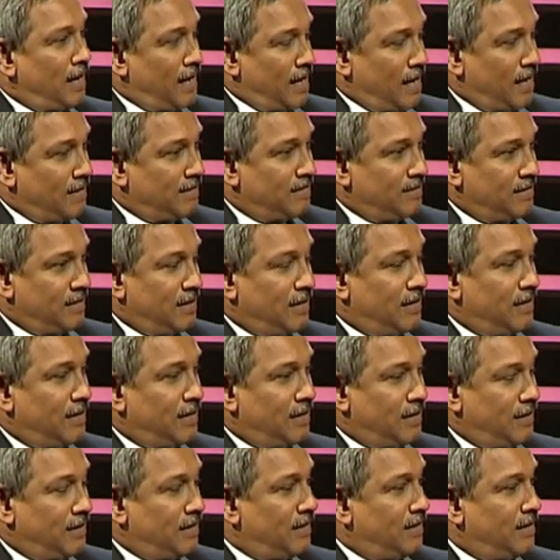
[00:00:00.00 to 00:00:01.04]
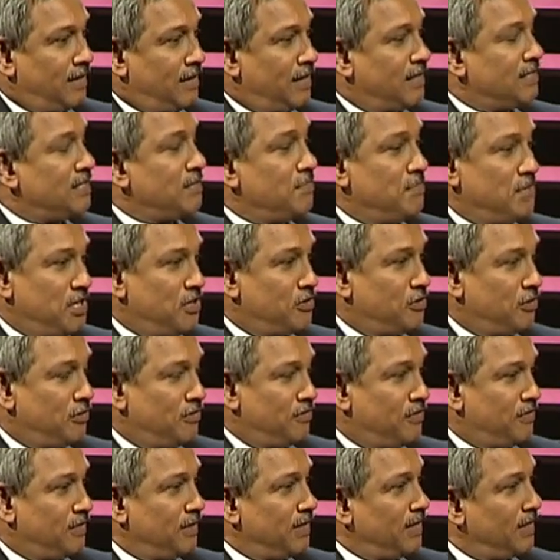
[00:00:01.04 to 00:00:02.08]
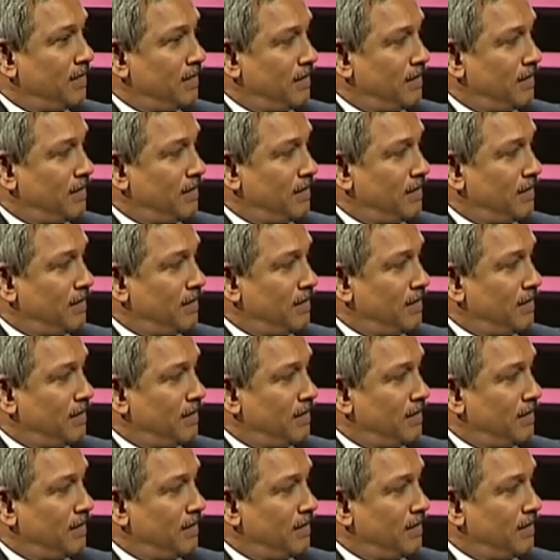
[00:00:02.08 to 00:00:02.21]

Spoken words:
as there's a breach of